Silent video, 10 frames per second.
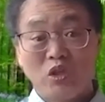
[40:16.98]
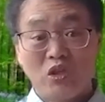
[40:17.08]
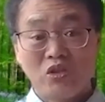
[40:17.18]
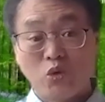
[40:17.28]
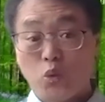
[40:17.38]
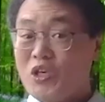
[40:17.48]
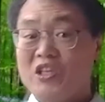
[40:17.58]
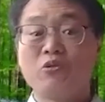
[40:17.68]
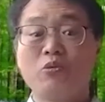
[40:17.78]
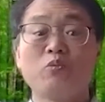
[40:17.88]
So we
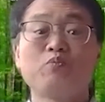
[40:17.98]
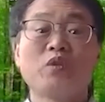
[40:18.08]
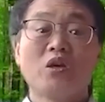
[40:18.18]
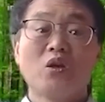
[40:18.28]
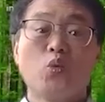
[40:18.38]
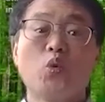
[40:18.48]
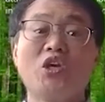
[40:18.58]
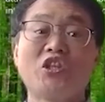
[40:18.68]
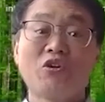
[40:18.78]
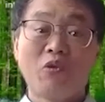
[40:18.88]

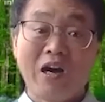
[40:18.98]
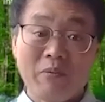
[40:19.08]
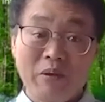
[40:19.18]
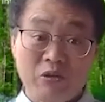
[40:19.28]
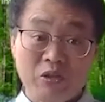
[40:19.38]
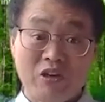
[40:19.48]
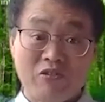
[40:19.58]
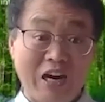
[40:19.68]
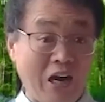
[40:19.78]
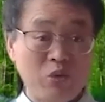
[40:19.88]
develop ourselves,
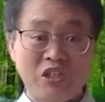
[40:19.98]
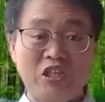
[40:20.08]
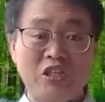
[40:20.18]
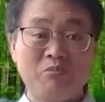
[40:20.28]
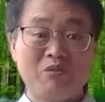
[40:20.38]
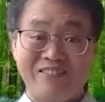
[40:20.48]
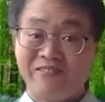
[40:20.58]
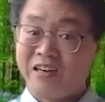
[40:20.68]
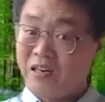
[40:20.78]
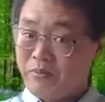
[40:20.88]
our team
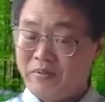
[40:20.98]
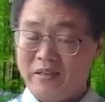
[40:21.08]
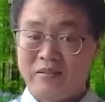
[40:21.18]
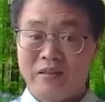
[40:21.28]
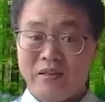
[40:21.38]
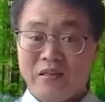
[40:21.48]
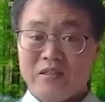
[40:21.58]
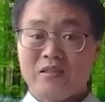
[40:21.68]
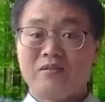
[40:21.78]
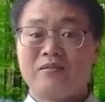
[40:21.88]
developed it.
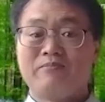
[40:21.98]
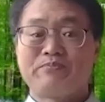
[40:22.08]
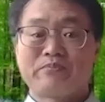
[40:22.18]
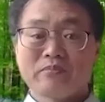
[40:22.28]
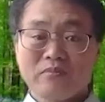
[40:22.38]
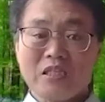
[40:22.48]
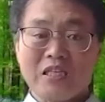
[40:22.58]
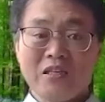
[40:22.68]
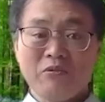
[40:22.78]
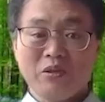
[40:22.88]
So
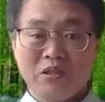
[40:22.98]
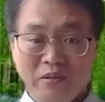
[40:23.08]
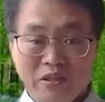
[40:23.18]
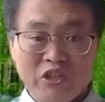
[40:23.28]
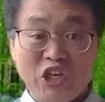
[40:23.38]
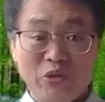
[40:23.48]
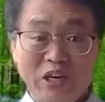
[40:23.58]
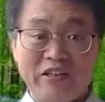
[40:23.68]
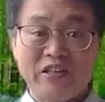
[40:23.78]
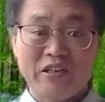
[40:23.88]
the general idea
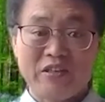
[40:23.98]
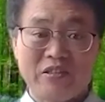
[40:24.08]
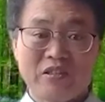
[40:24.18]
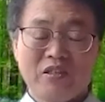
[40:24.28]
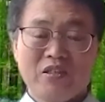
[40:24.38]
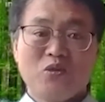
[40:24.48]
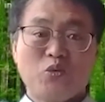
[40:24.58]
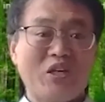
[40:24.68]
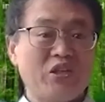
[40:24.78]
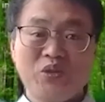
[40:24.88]
is when
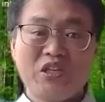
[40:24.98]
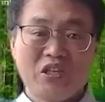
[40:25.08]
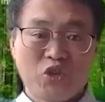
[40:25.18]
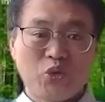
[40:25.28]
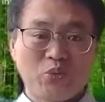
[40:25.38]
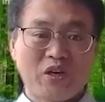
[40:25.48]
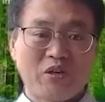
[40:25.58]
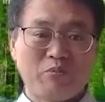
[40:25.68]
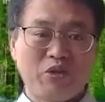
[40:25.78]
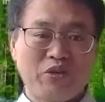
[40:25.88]
you need a
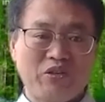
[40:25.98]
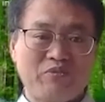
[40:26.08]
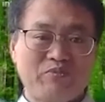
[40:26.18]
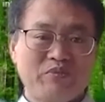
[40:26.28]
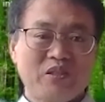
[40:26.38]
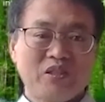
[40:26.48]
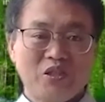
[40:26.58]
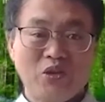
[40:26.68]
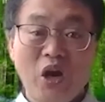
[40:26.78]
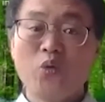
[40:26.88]
supercomputer,
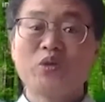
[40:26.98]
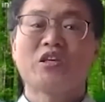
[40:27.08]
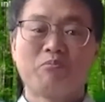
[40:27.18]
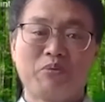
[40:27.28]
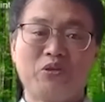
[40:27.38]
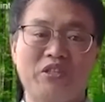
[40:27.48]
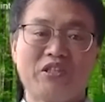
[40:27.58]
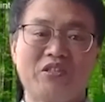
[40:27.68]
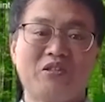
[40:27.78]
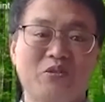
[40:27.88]
you always can build
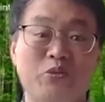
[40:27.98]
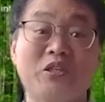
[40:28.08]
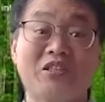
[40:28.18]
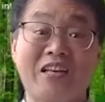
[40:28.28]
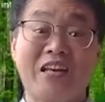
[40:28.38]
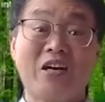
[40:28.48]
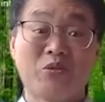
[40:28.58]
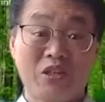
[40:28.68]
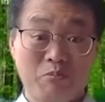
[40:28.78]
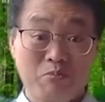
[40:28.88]
it with cloud
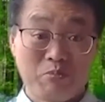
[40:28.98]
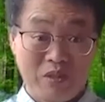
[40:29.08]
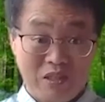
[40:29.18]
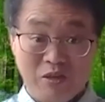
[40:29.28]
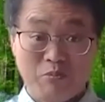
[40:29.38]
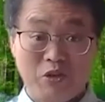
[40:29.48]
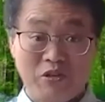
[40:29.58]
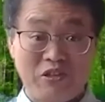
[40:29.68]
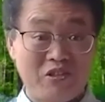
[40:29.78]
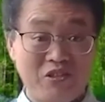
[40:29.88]

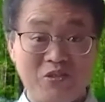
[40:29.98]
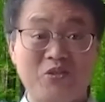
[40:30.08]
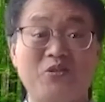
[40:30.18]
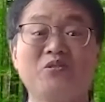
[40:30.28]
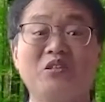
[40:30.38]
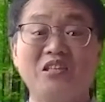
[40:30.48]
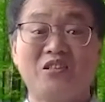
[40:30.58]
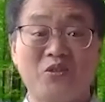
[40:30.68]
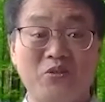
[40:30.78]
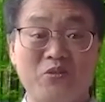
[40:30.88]
computer. You don't
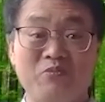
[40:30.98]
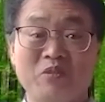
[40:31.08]
need to